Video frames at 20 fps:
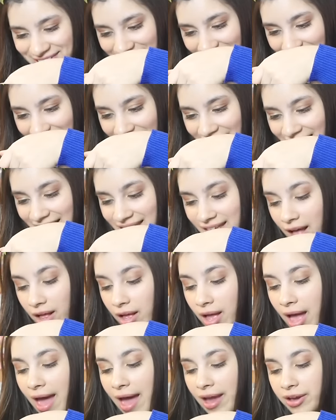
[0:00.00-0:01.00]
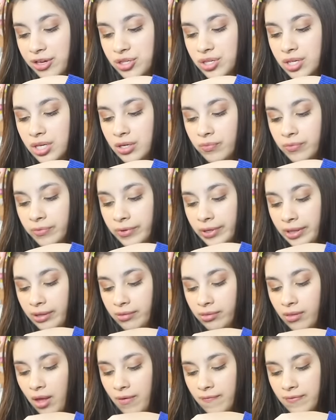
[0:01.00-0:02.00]
I actually really
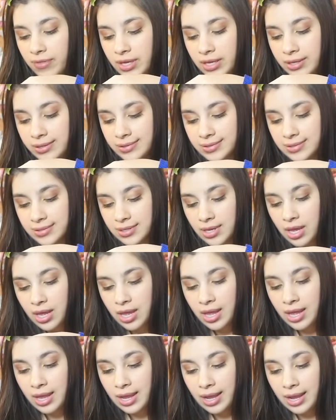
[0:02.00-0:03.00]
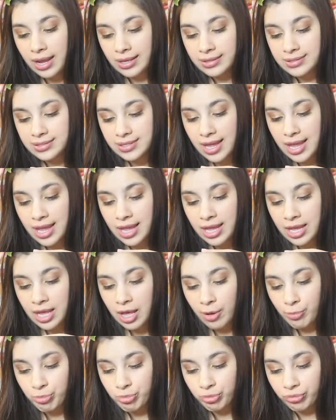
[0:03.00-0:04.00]
love this. It's
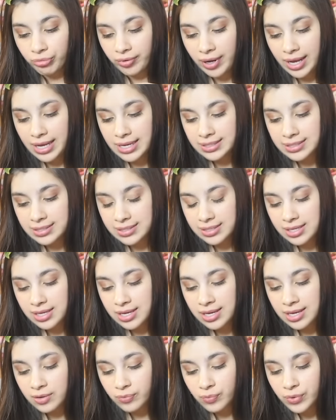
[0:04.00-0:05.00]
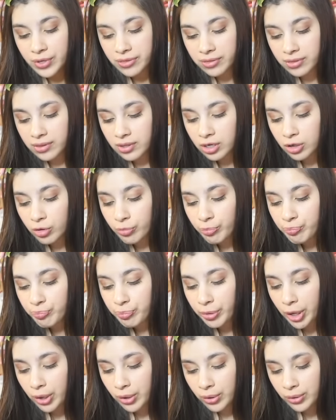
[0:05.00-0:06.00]
a bracelet with little
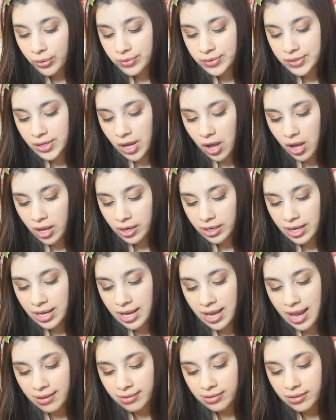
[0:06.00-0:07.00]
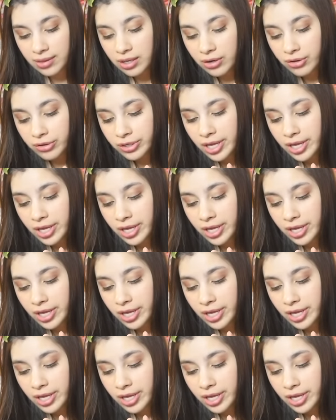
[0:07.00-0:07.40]
bows on it and little